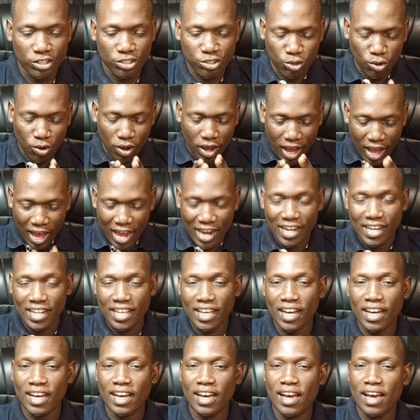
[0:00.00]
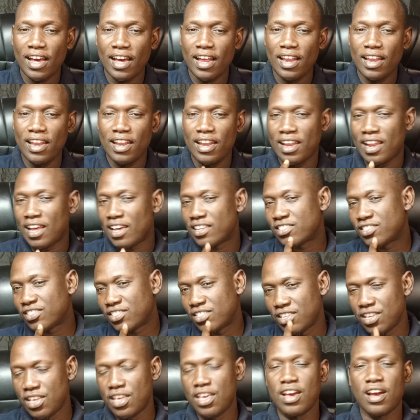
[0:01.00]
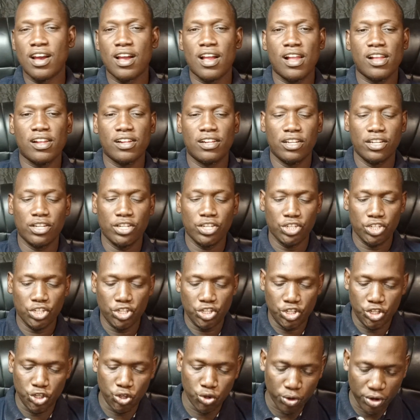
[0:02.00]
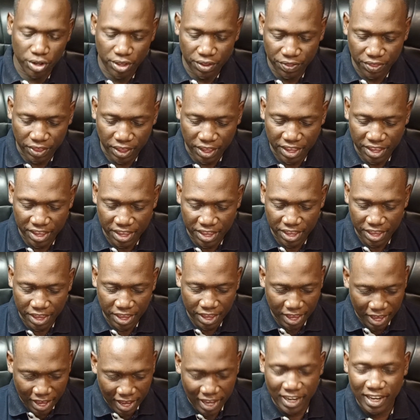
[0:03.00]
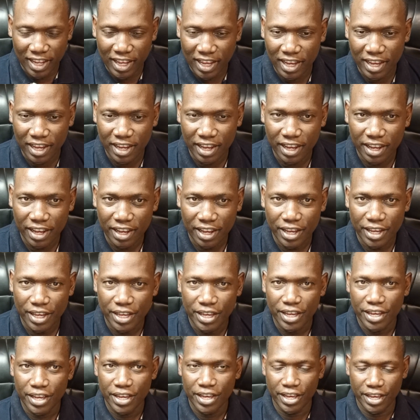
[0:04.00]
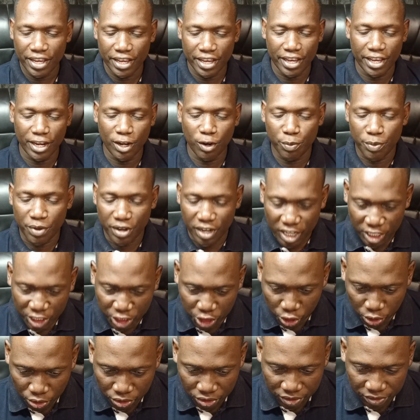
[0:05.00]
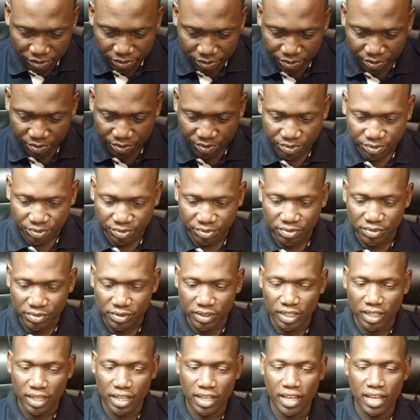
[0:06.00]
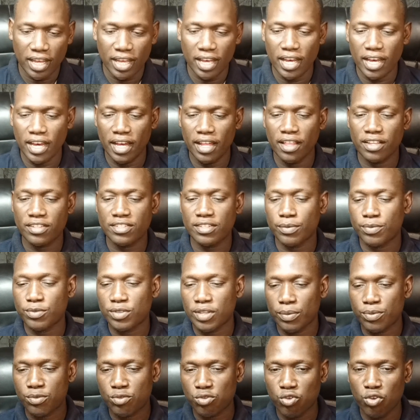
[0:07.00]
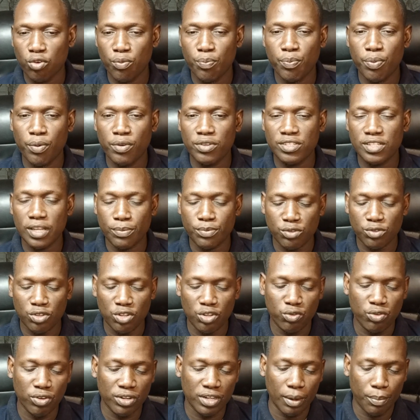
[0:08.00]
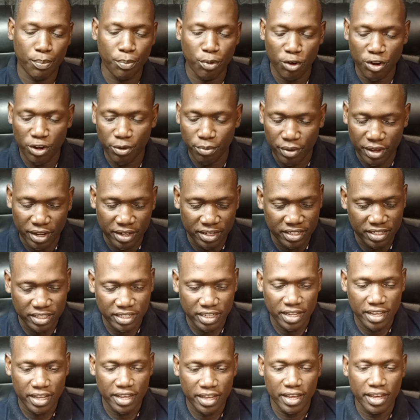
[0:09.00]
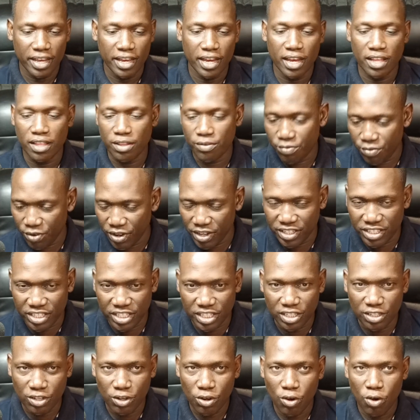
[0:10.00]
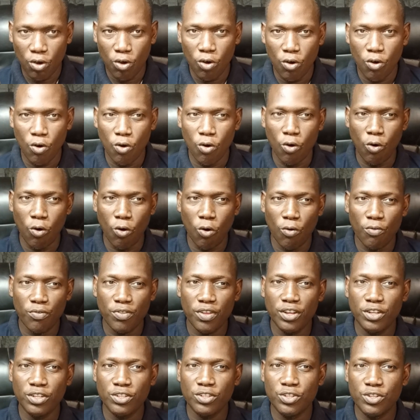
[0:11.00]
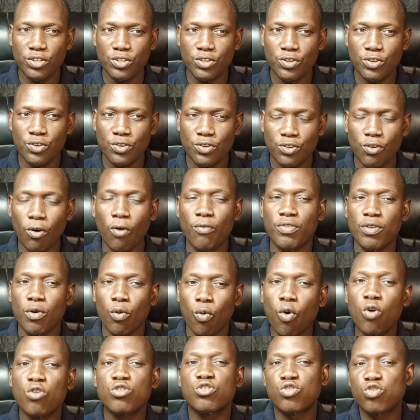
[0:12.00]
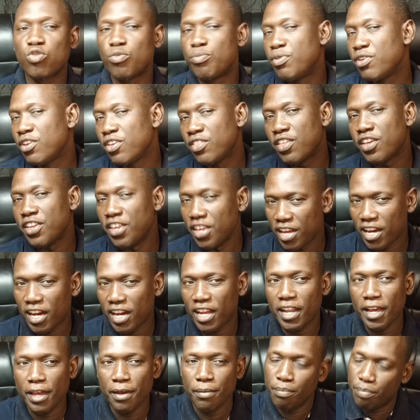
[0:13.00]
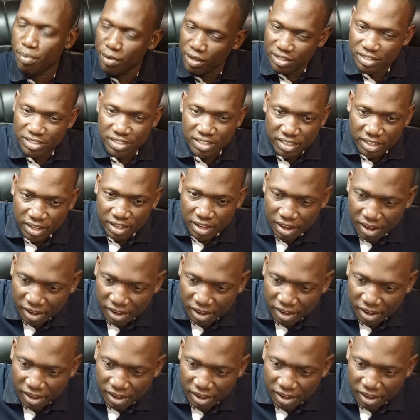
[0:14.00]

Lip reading: So earlier last year, during the YALA nomination, and the subsequent appointment and the vetting of the was to be the YALA MPs,